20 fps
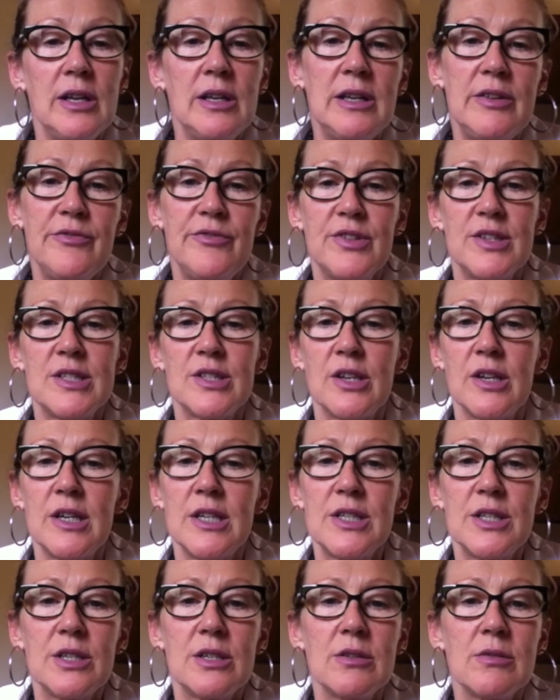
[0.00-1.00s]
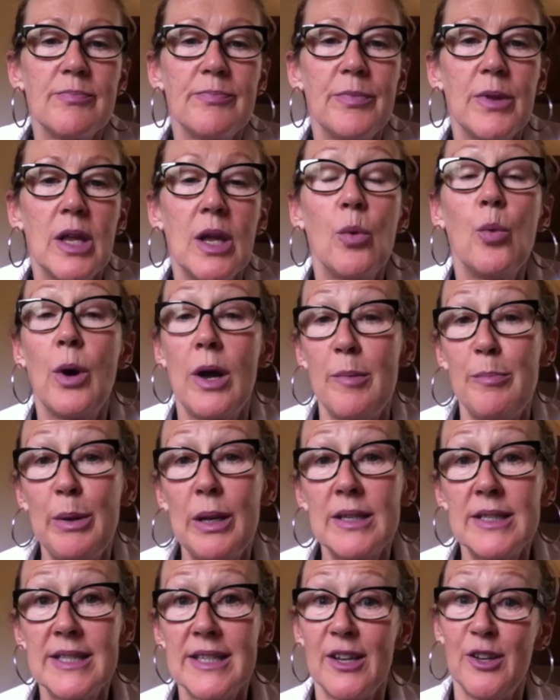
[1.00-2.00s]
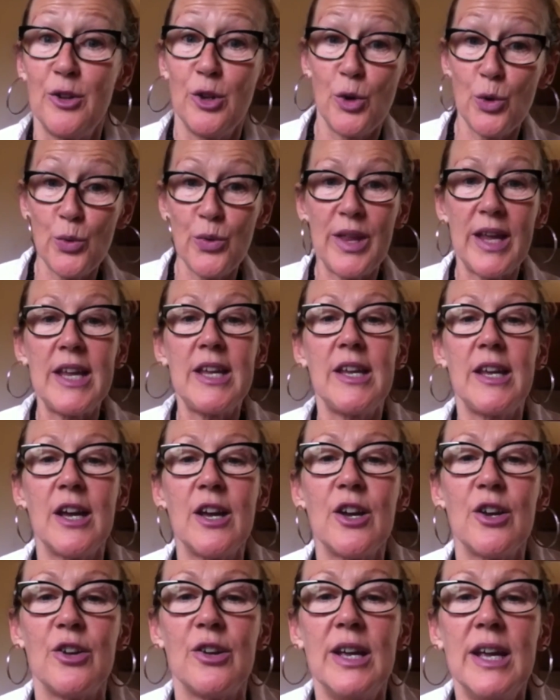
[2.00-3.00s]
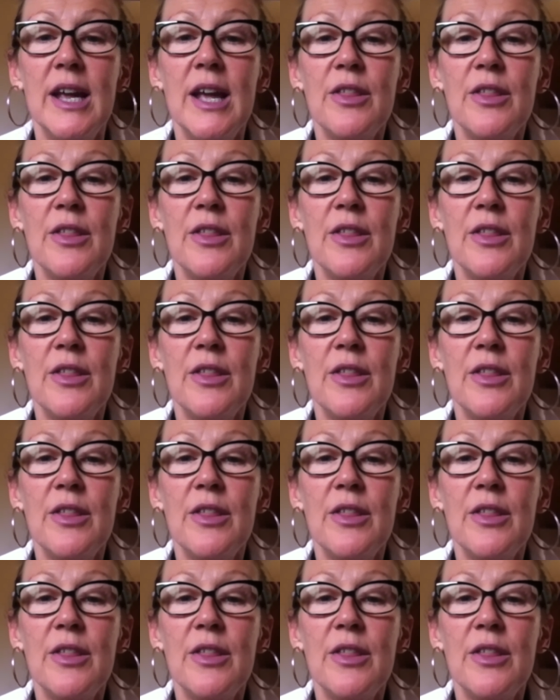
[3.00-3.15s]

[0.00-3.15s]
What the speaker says: lymphocyte, white blood cell. Oh, there you go.